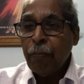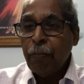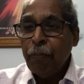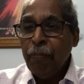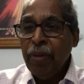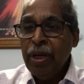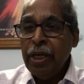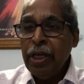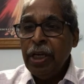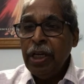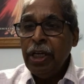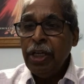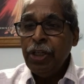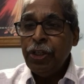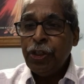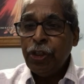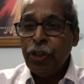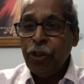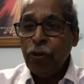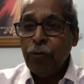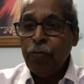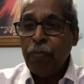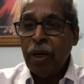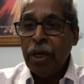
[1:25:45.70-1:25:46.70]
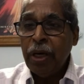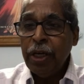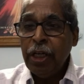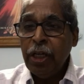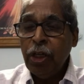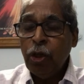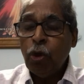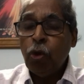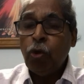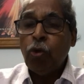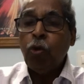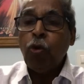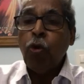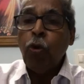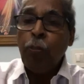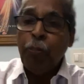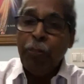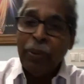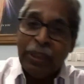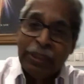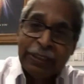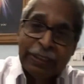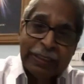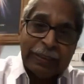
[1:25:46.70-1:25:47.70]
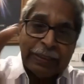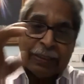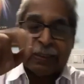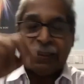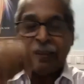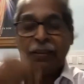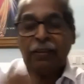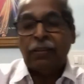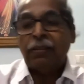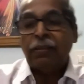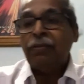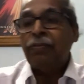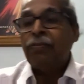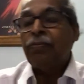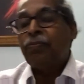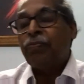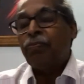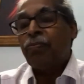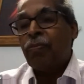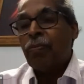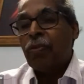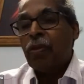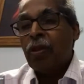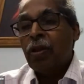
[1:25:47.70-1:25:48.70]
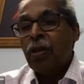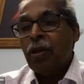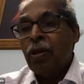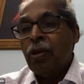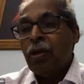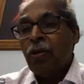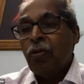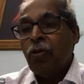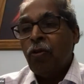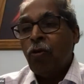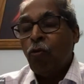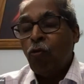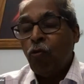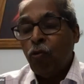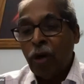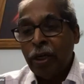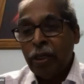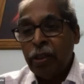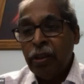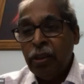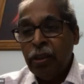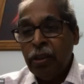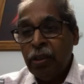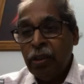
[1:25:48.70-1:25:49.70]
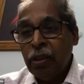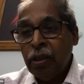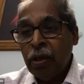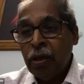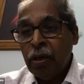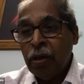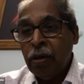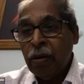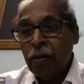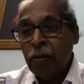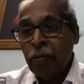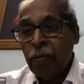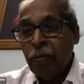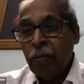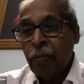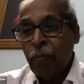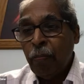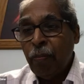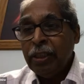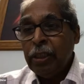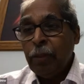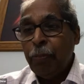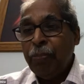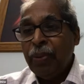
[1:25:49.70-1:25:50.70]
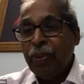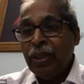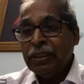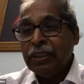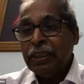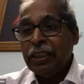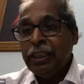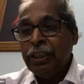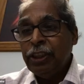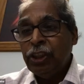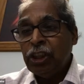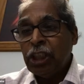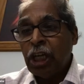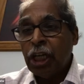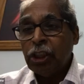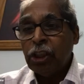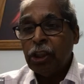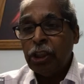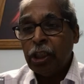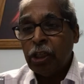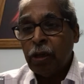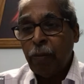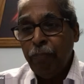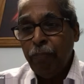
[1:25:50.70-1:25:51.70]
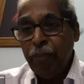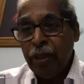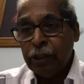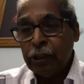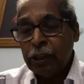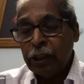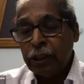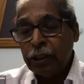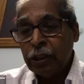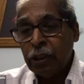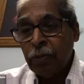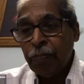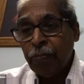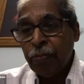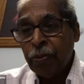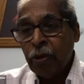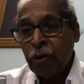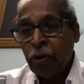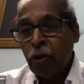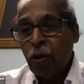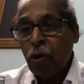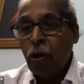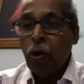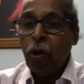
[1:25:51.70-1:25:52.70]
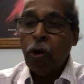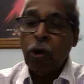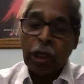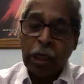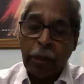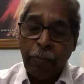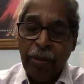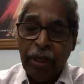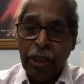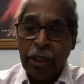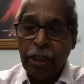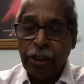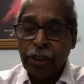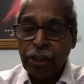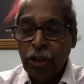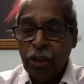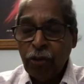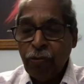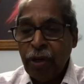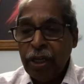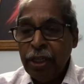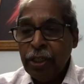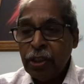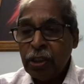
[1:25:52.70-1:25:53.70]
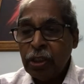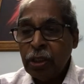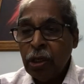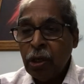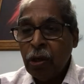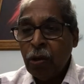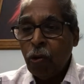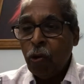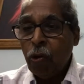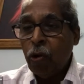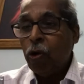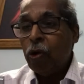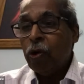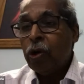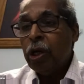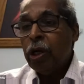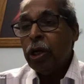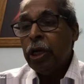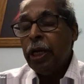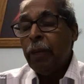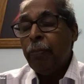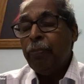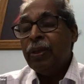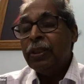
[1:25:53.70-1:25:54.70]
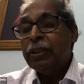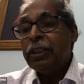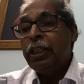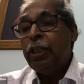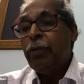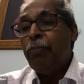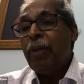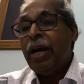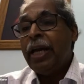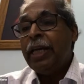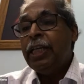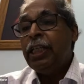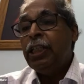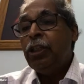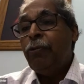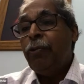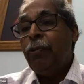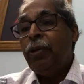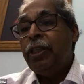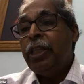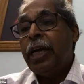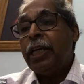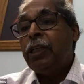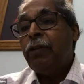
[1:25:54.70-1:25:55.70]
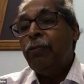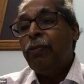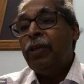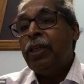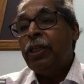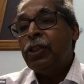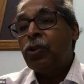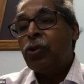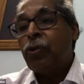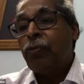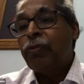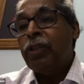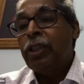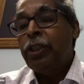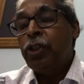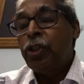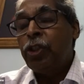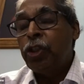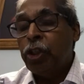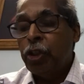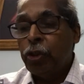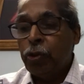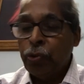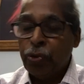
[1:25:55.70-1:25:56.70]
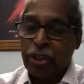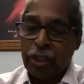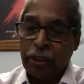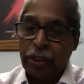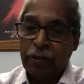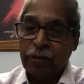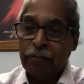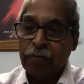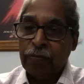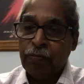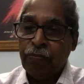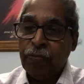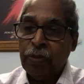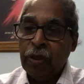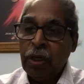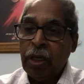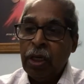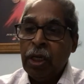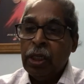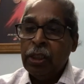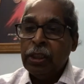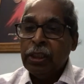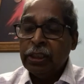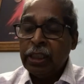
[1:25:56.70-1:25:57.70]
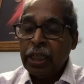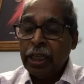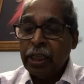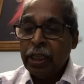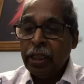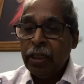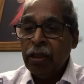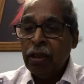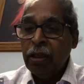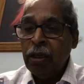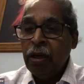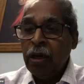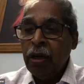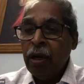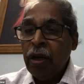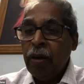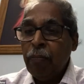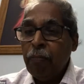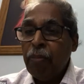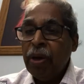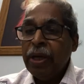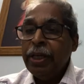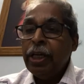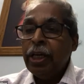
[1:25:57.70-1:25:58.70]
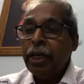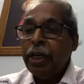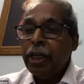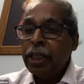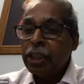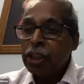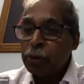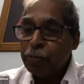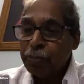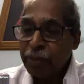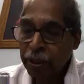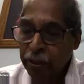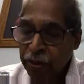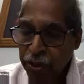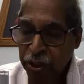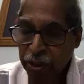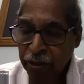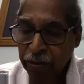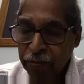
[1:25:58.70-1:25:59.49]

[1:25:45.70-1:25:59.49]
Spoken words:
be issued by two persons. One, by the person in charge of the computer or communication device, or a person in management of the activities of the institution. The second, by an expert.